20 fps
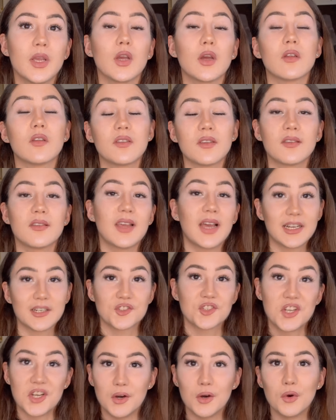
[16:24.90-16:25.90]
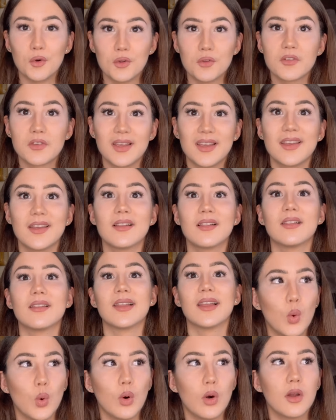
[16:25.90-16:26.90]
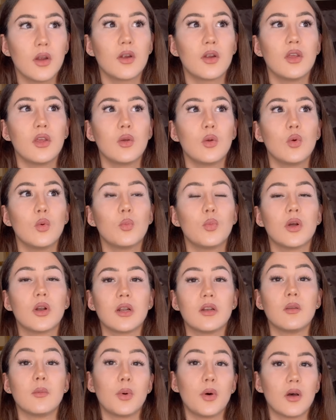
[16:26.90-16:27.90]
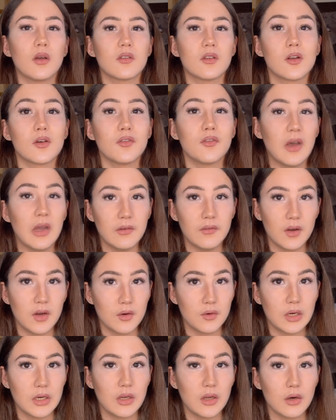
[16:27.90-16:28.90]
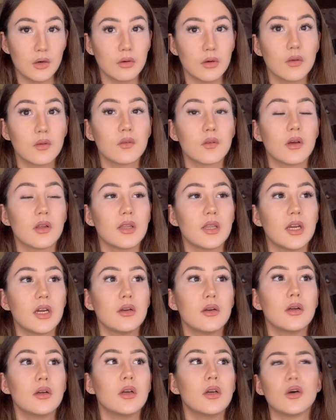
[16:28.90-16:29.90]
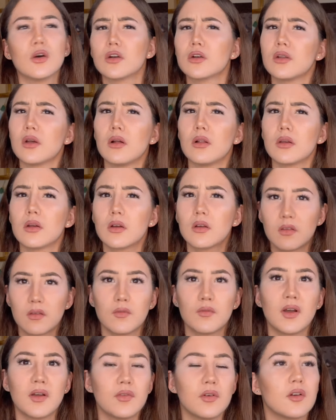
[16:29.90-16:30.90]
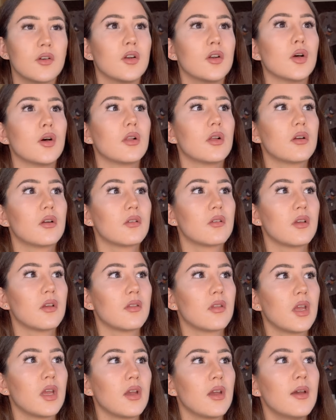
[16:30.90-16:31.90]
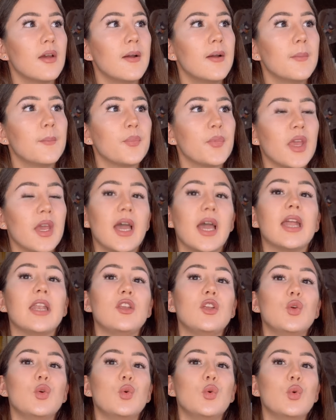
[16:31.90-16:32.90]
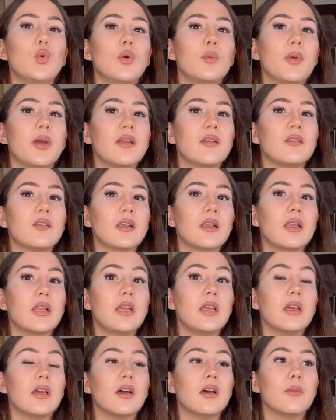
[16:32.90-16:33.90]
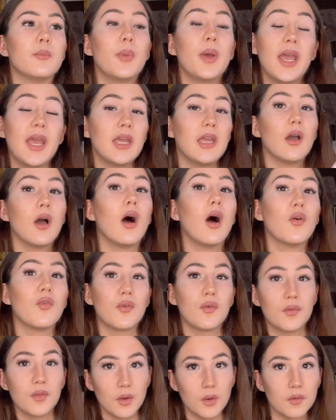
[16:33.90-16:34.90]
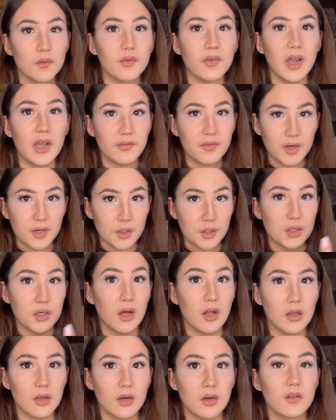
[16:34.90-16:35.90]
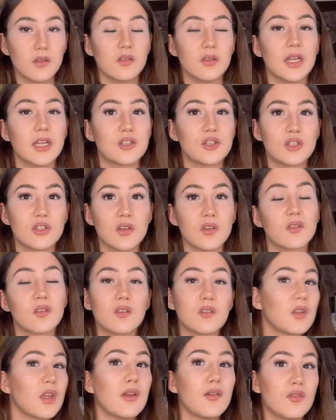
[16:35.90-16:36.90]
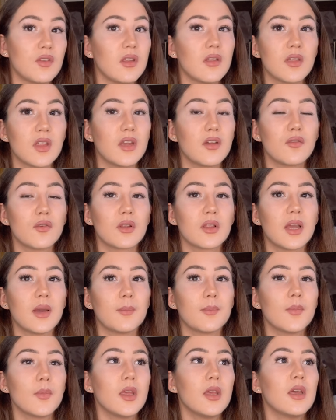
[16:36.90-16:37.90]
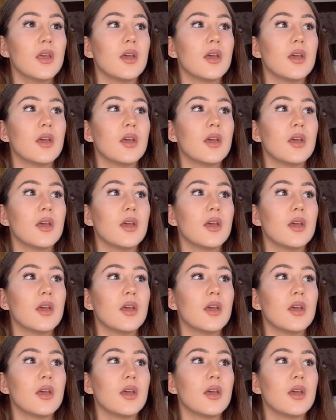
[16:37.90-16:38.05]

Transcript: because it's actually a wholesale, or you put a deposit of 500 euros on there, or dollars, $500 I think. And you basically pay off of those $500, and that's just a safety thing for them.